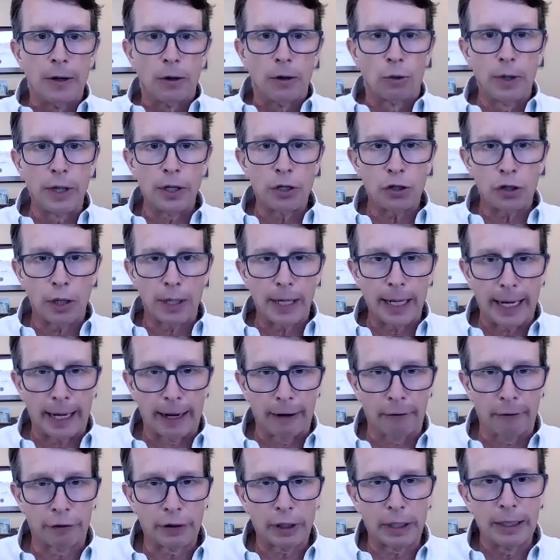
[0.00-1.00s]
We should
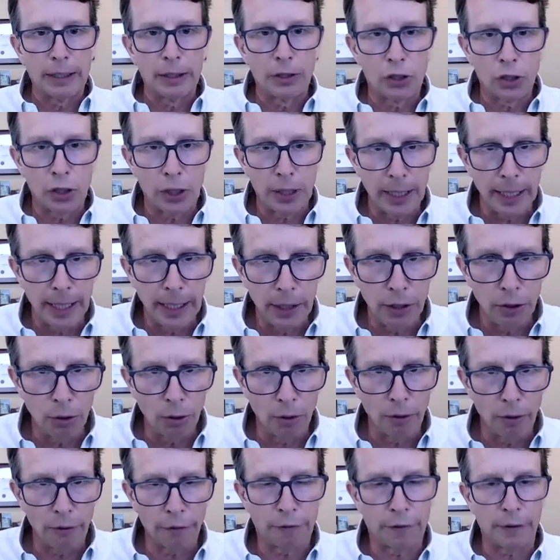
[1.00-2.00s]
have
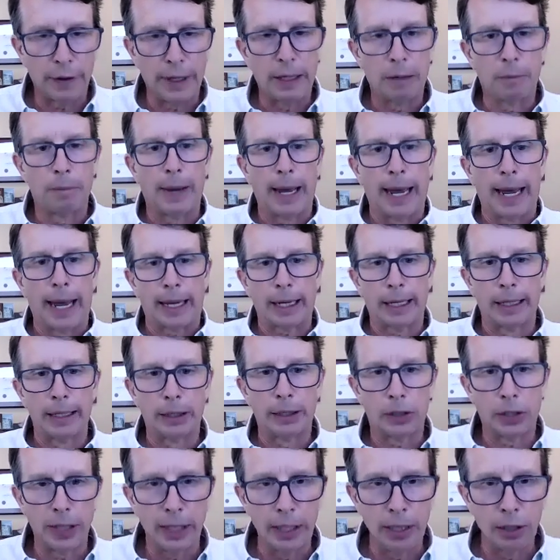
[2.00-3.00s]
continual feedback,
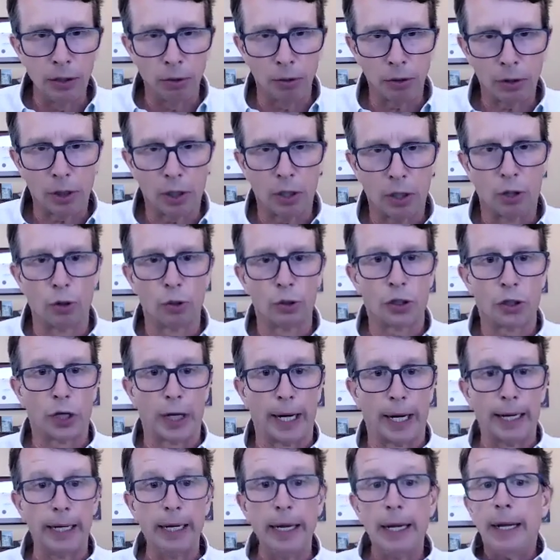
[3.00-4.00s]
continual
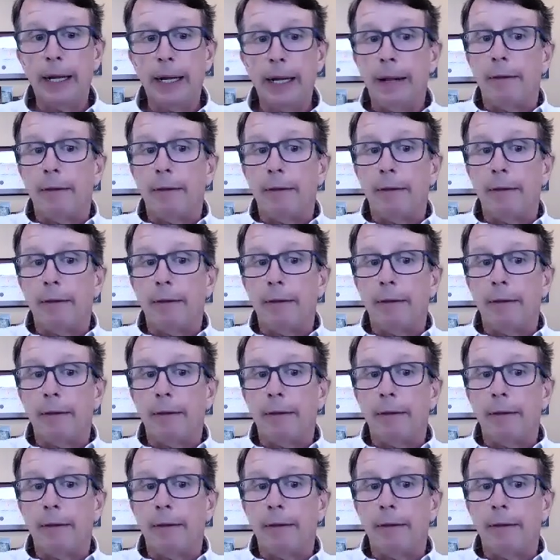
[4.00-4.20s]
coaching,